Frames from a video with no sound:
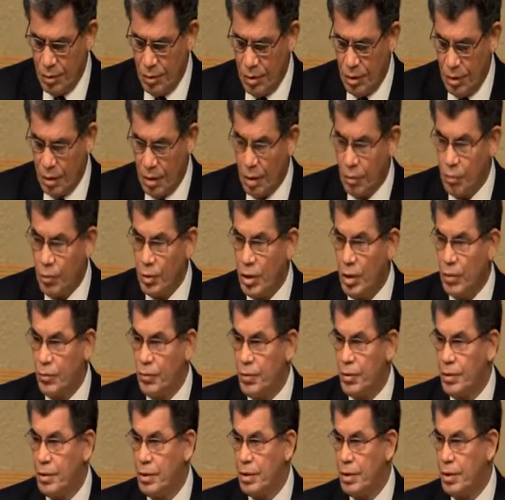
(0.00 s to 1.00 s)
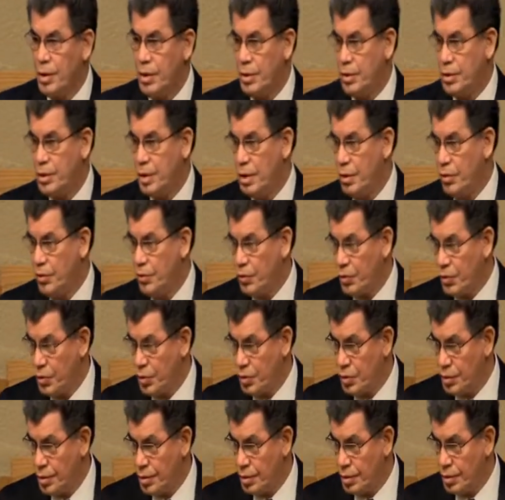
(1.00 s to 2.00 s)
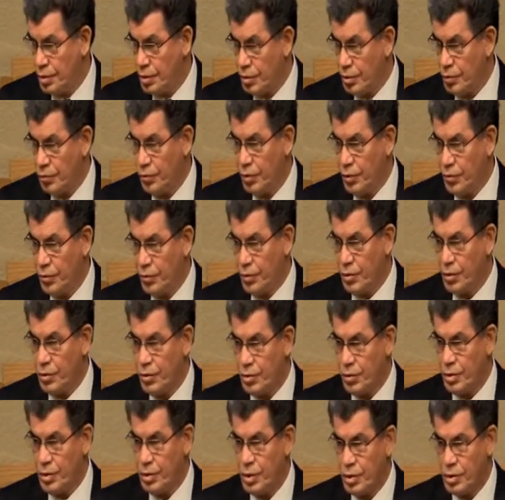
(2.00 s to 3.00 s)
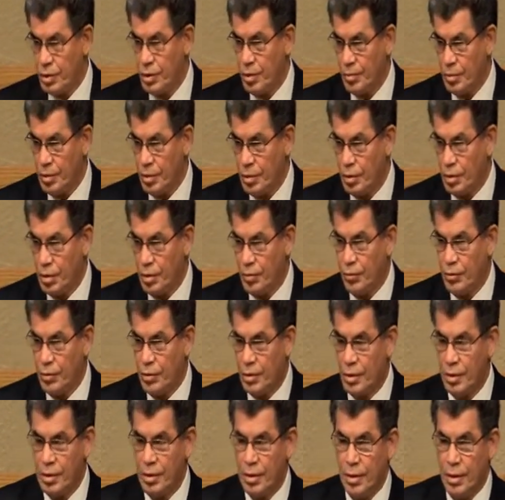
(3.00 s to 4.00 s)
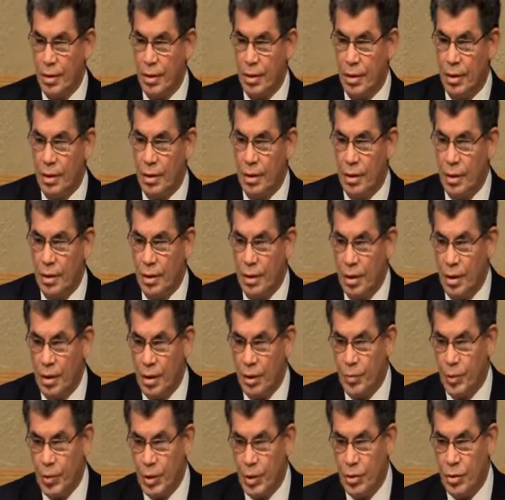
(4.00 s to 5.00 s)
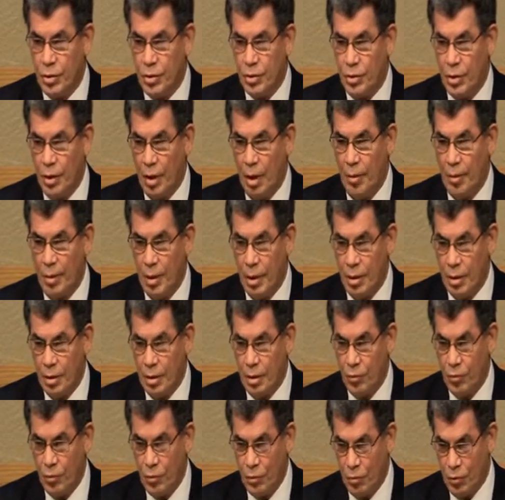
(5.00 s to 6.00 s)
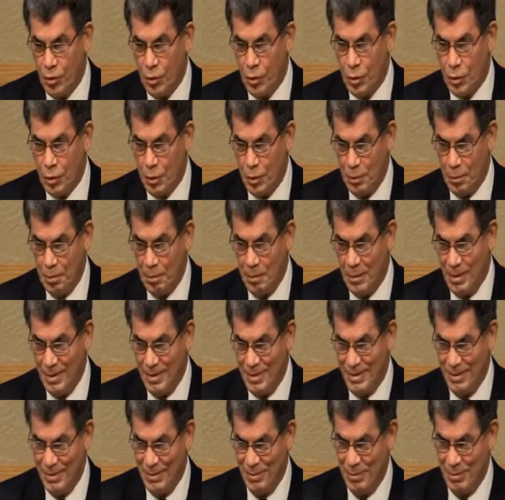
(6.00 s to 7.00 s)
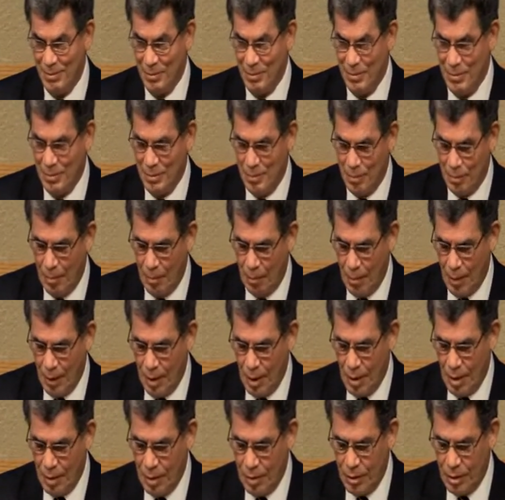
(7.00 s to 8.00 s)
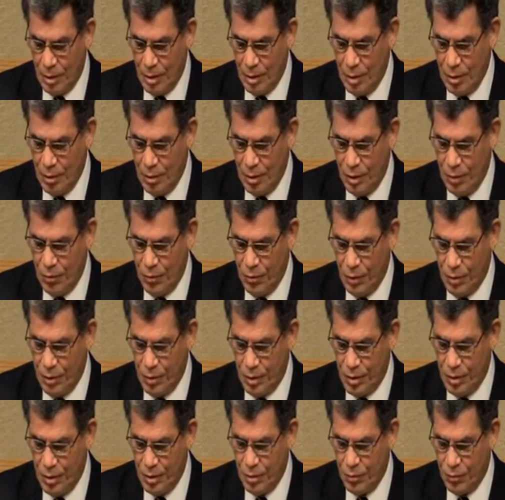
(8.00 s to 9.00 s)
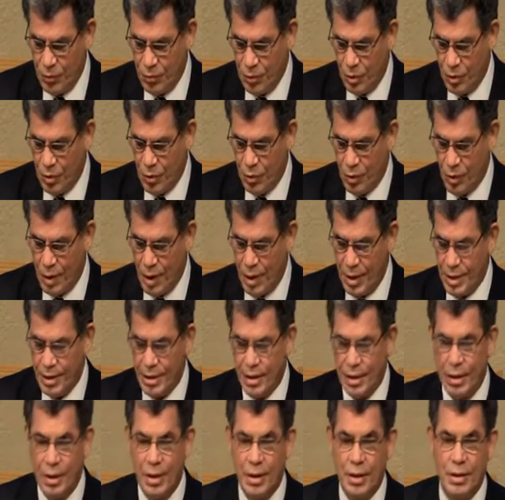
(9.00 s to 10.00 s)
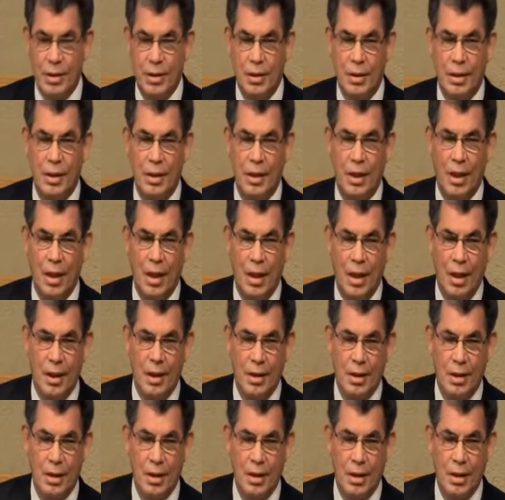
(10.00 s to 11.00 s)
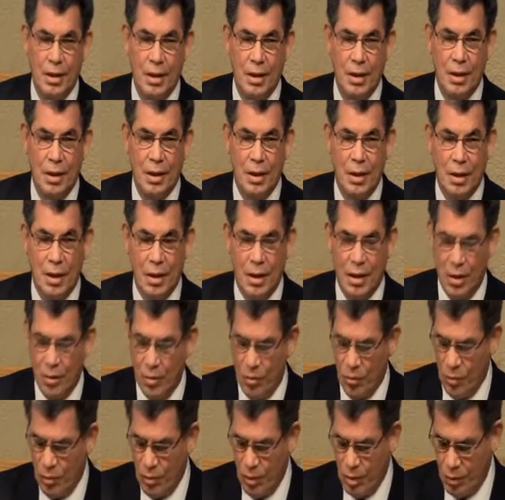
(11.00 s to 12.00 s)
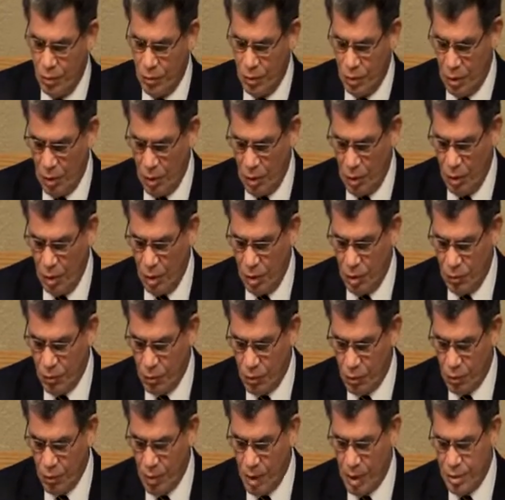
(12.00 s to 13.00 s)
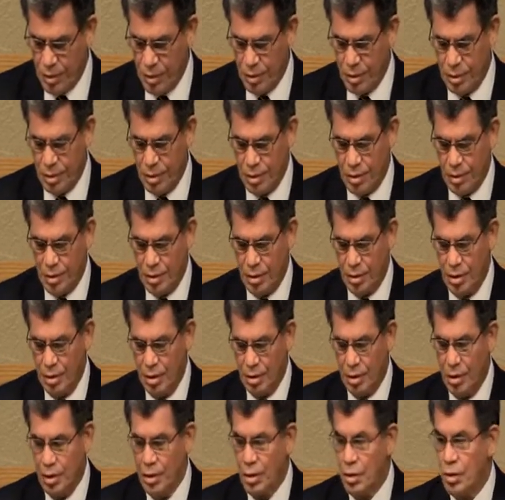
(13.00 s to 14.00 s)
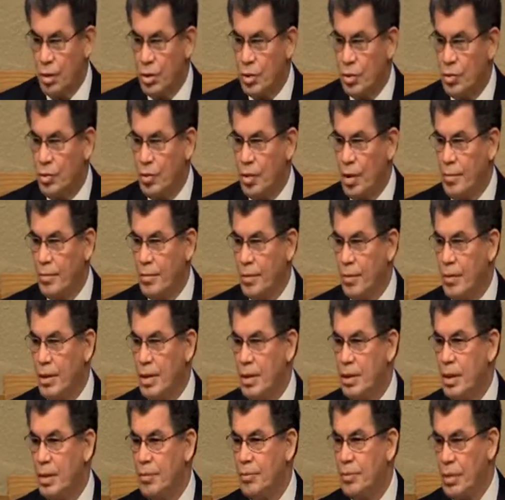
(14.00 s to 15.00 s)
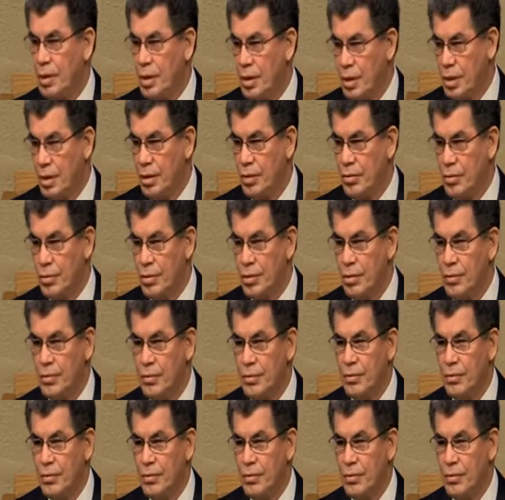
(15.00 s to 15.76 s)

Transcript: And I'm reading from the King James Version, so if your version says something different, it's because you're having a different version. The King James Version, for Christ is the end of the law for righteousness to everyone that believes.